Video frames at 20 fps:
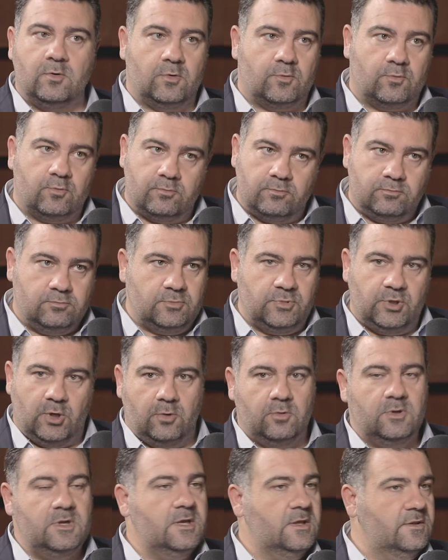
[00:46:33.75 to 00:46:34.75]
or
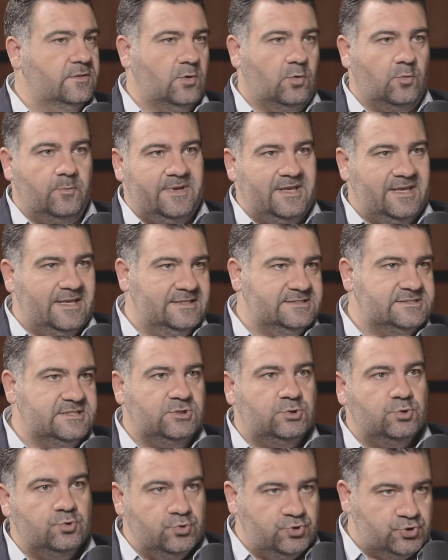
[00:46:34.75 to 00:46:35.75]
there will be
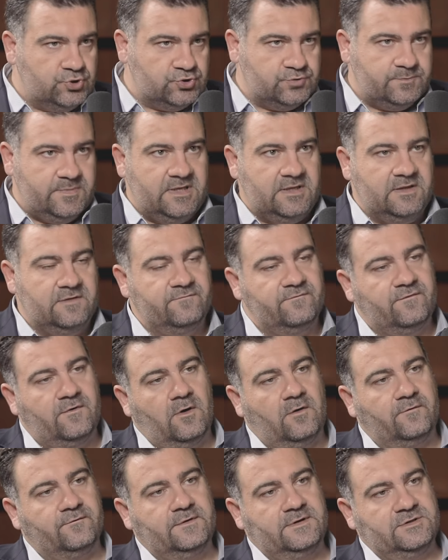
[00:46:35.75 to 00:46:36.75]
institutions being
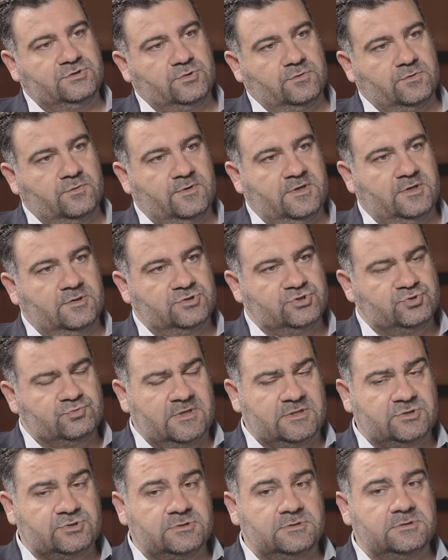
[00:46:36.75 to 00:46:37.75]
involved into the
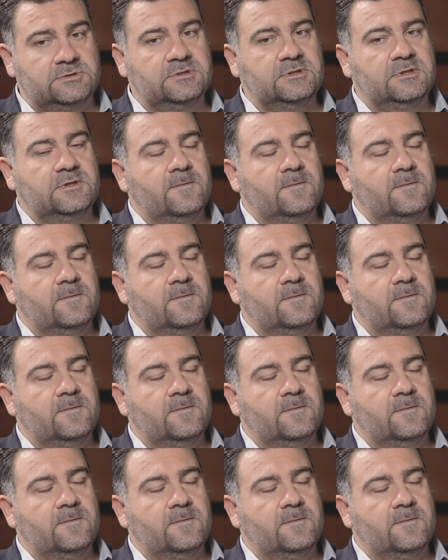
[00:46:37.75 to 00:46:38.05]
reconstruction.